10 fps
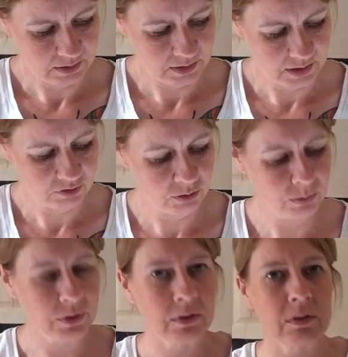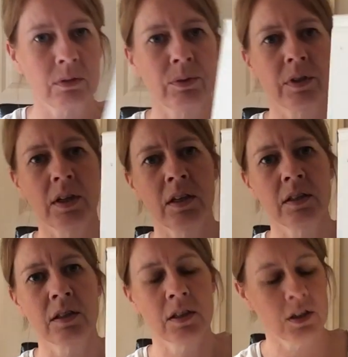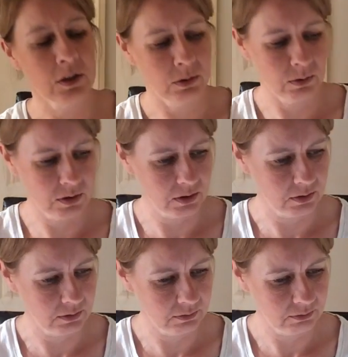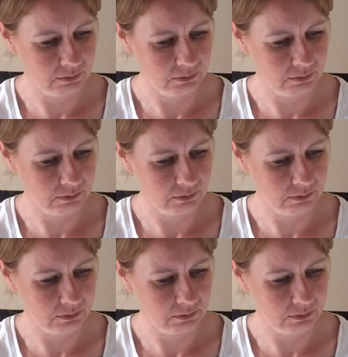It gives you all the colours to use, and